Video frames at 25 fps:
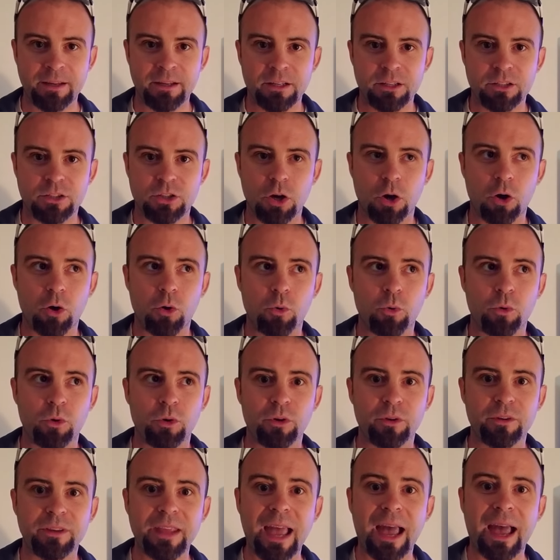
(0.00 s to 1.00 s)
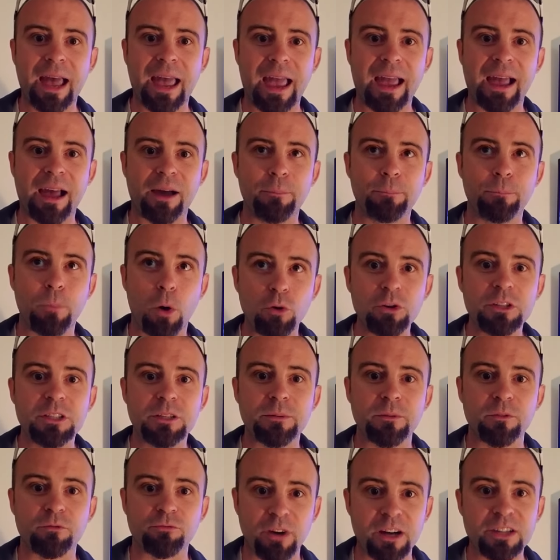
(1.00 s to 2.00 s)
So, yeah,
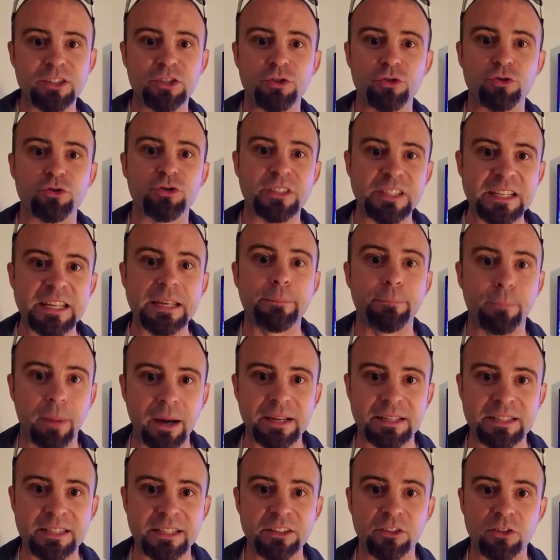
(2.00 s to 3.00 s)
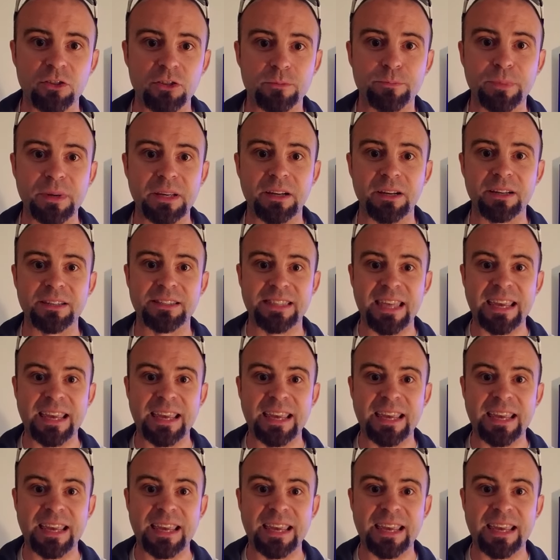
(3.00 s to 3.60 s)
most wrestlers need mic skills because